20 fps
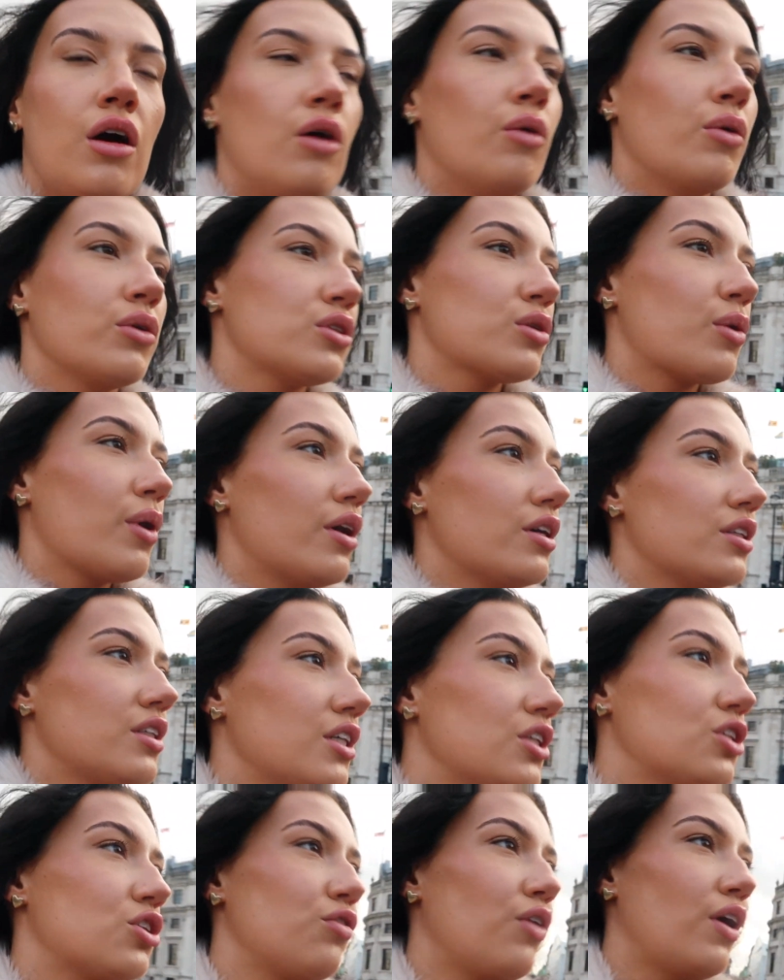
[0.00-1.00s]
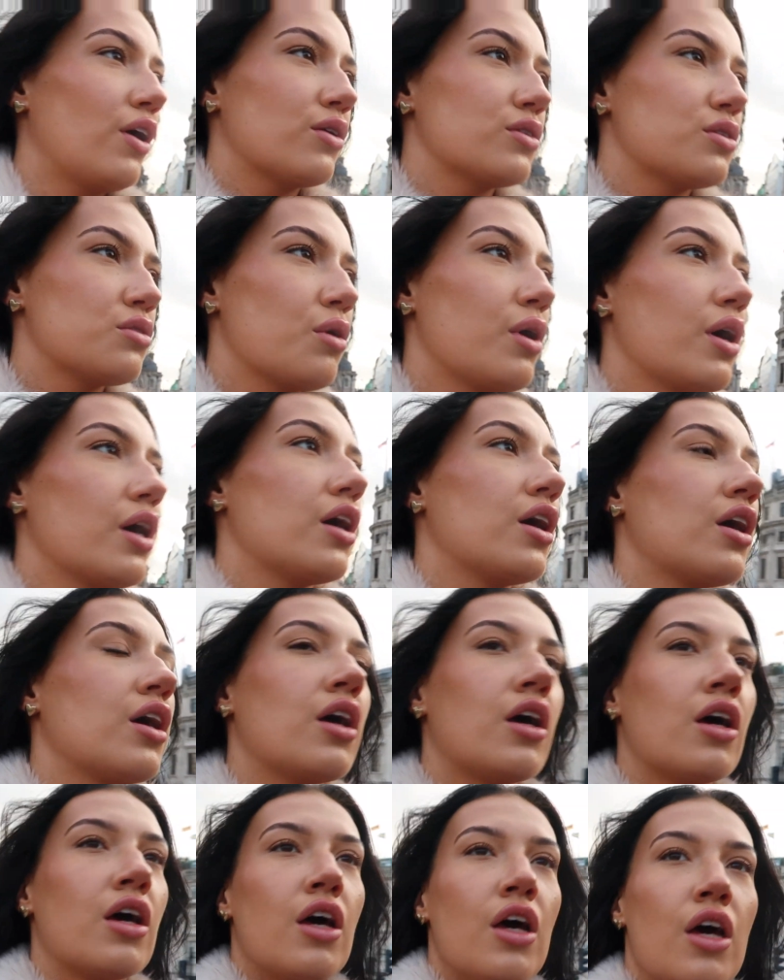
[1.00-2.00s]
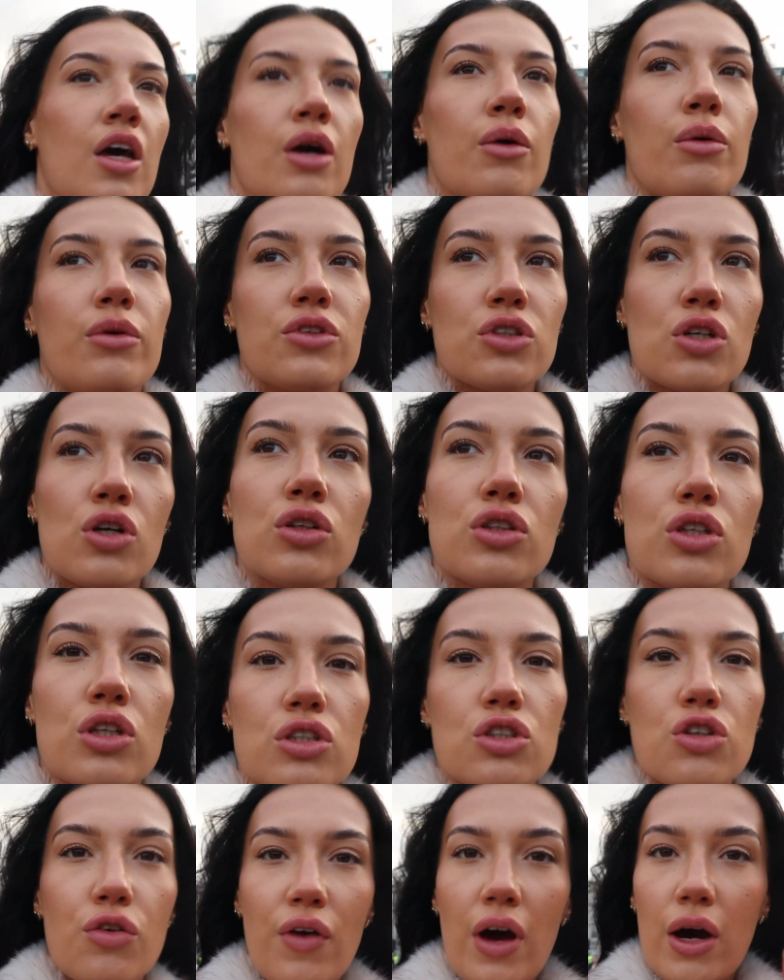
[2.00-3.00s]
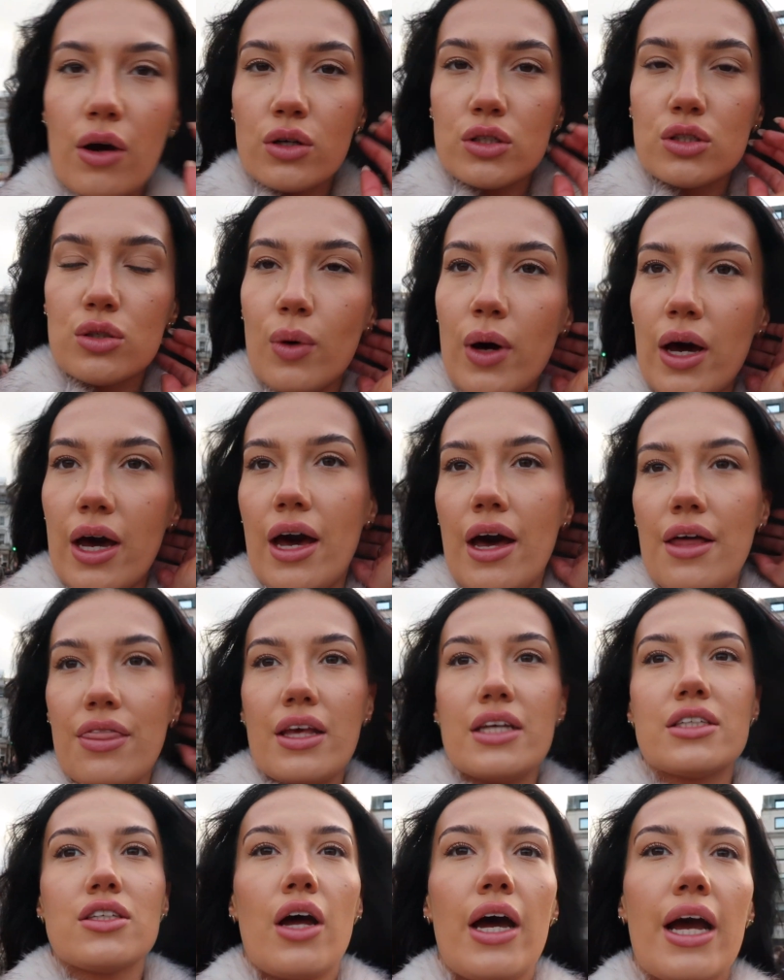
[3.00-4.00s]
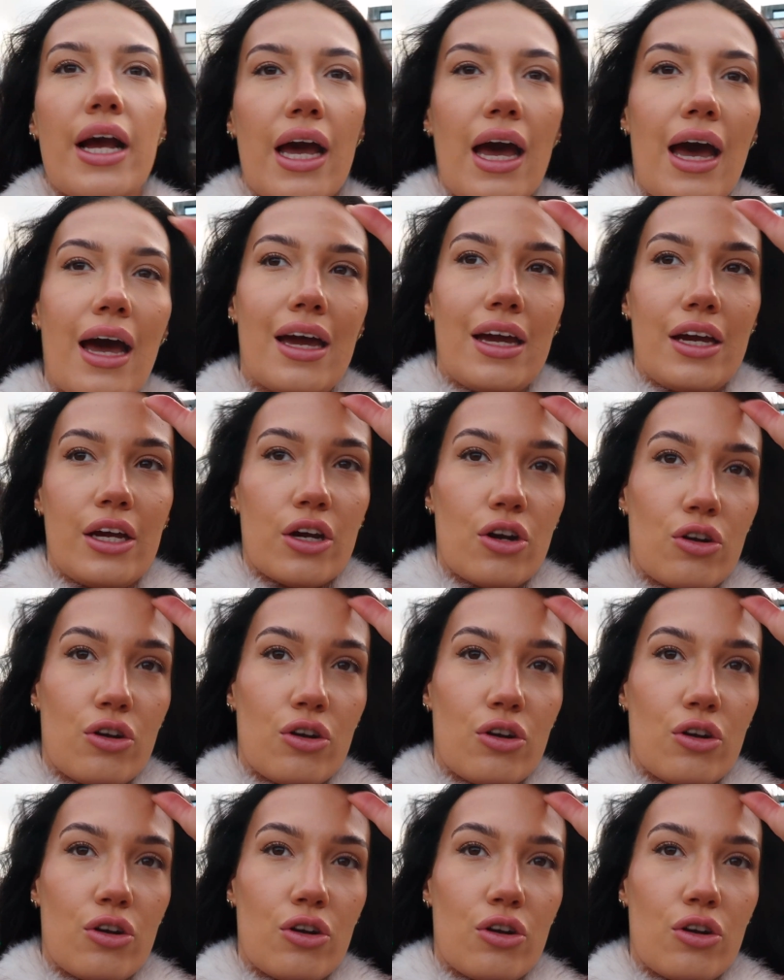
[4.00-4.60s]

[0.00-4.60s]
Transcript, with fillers: What square is this? Trafalgar Square. We just got to Trafalgar Square and there's like a